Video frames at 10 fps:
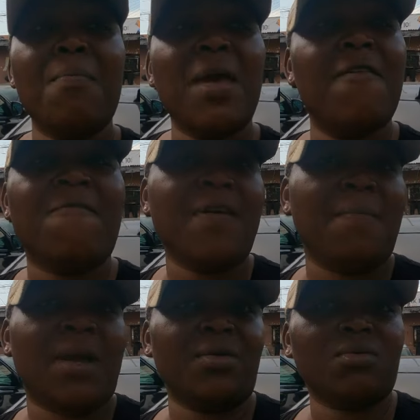Men
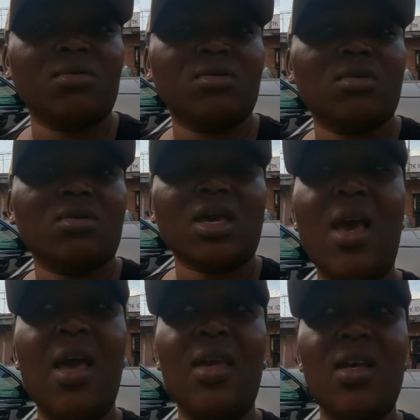farmer,
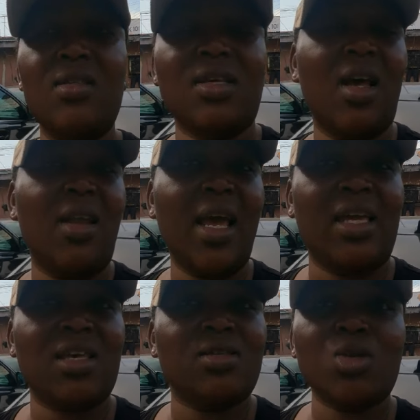and yes sir,
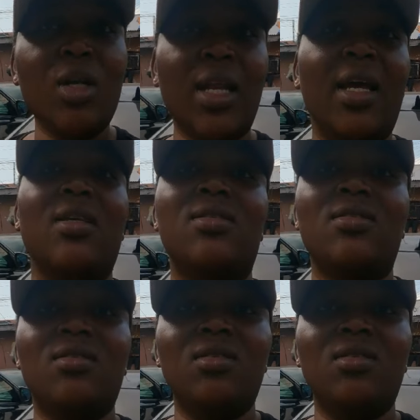like it's not nice.